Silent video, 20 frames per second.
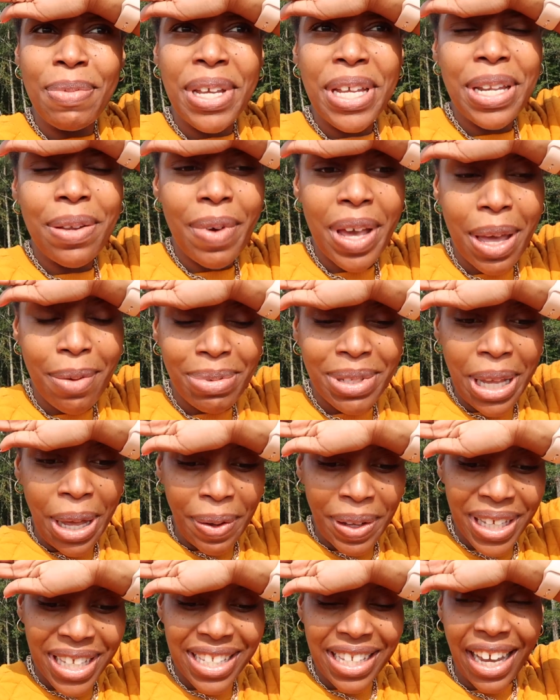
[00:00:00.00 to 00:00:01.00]
But anyway, I'm
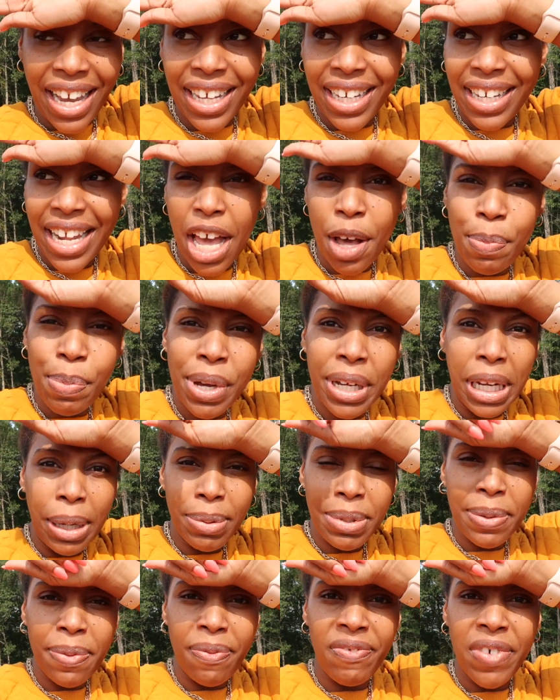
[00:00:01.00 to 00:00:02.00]
so excited. I'll put
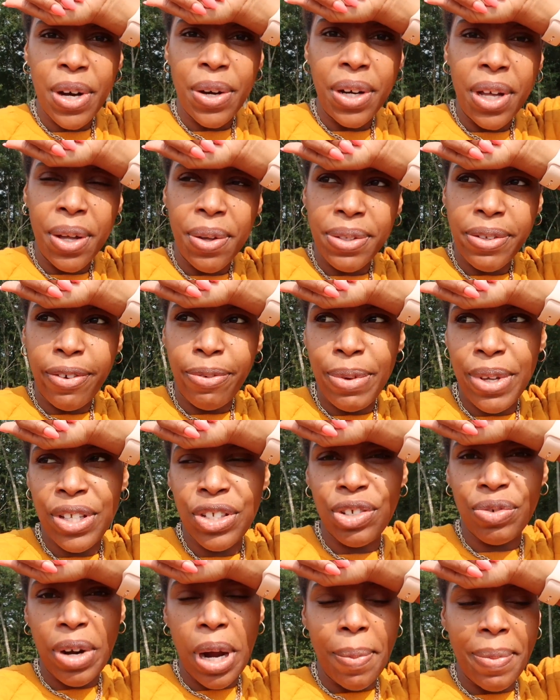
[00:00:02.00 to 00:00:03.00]
up some photos of when
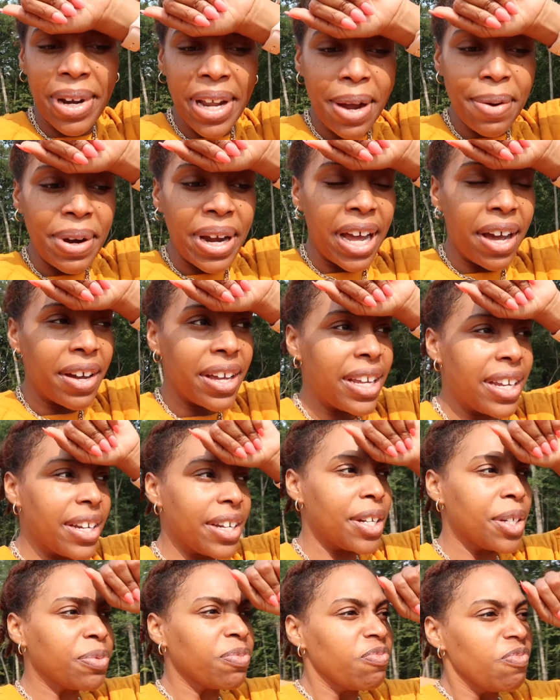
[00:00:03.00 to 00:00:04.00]
Jerome and I were out
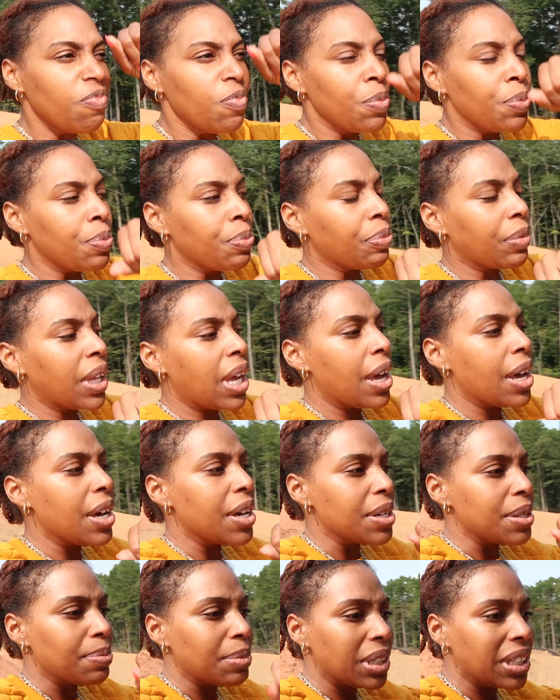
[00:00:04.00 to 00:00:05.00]
here
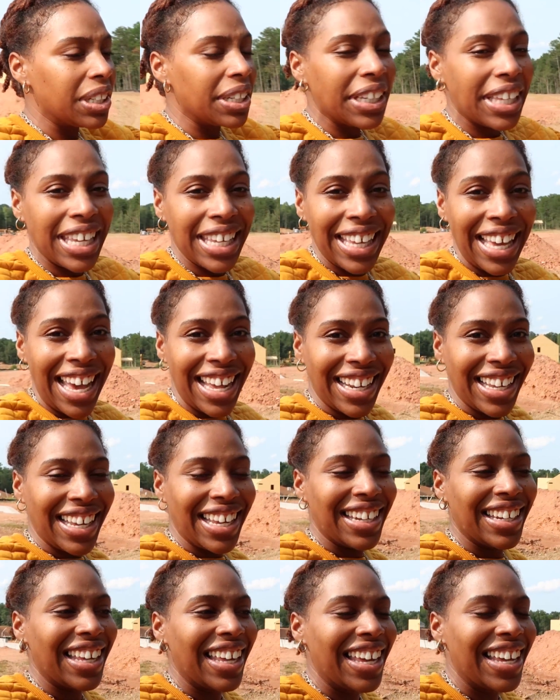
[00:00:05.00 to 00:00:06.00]
um, looking at
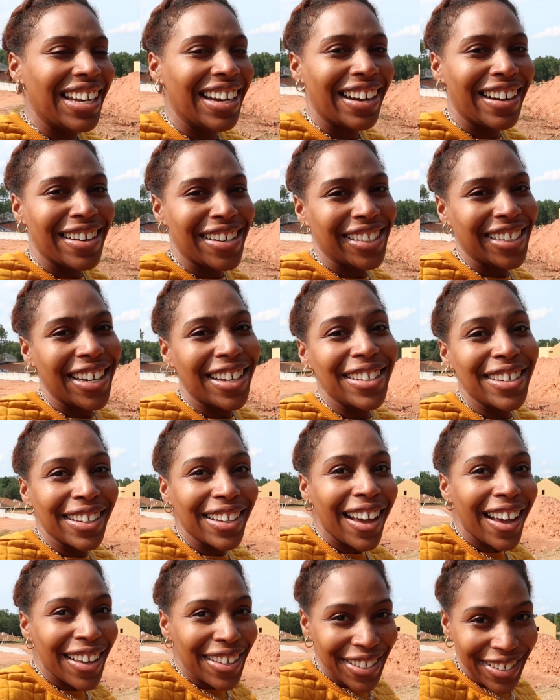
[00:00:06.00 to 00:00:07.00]
it and are under
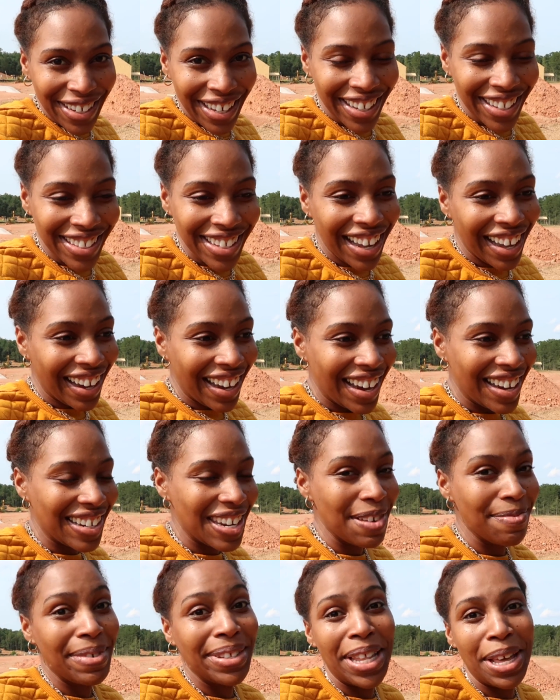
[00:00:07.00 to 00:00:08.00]
contract
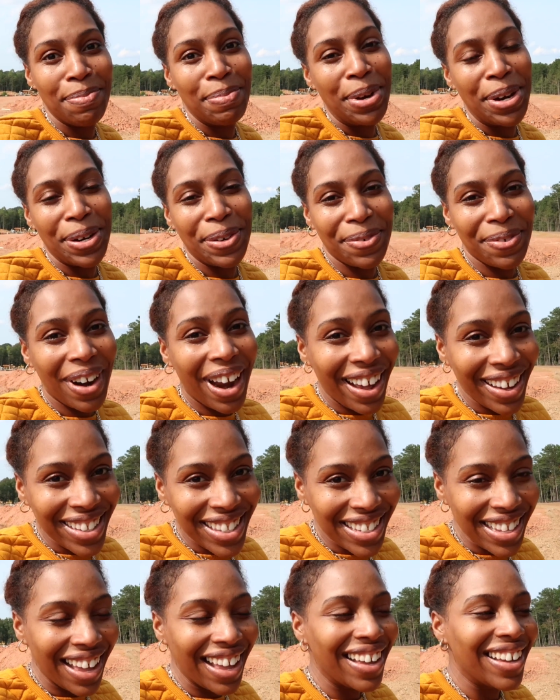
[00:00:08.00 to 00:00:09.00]
signed and when they put
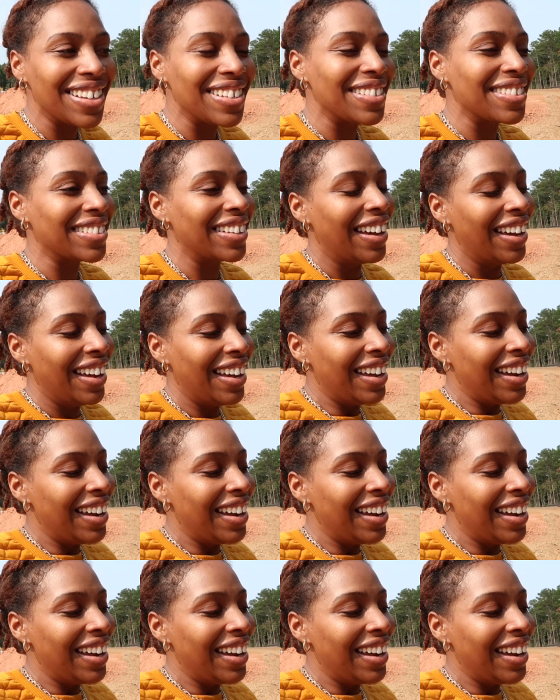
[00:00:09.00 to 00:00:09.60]
rocks out.